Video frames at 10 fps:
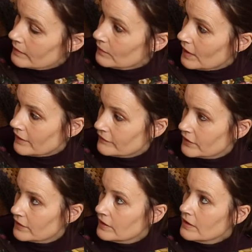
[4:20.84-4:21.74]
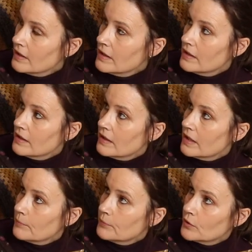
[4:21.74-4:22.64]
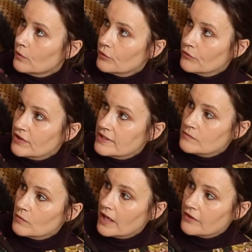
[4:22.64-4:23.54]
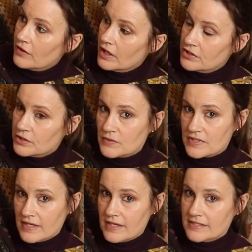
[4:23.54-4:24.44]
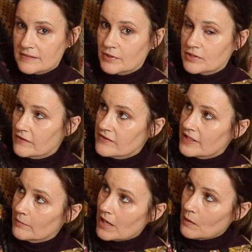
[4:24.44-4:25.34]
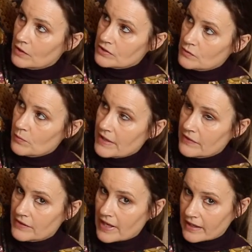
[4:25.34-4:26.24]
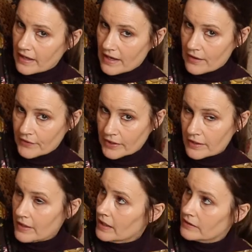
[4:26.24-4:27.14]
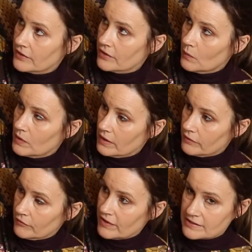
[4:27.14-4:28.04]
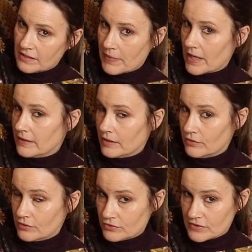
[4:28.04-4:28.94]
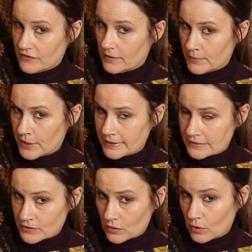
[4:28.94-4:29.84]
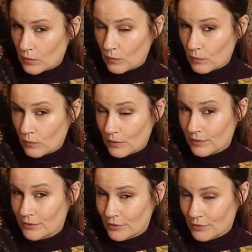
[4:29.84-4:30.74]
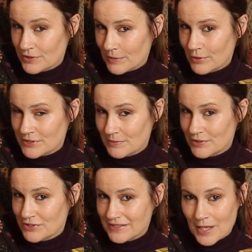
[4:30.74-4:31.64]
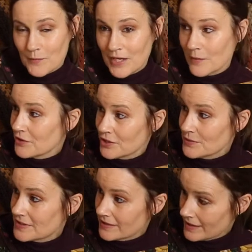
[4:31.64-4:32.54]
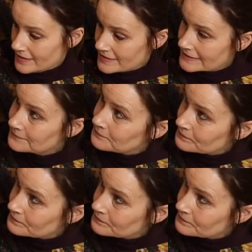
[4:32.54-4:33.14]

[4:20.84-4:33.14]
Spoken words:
what have you. But the reason why I thought I'd use this is because obviously I wanted to amend the neck area, and I thought, well, the rest of the pattern I know does fit me. So, you know, could I possibly just get away with using this?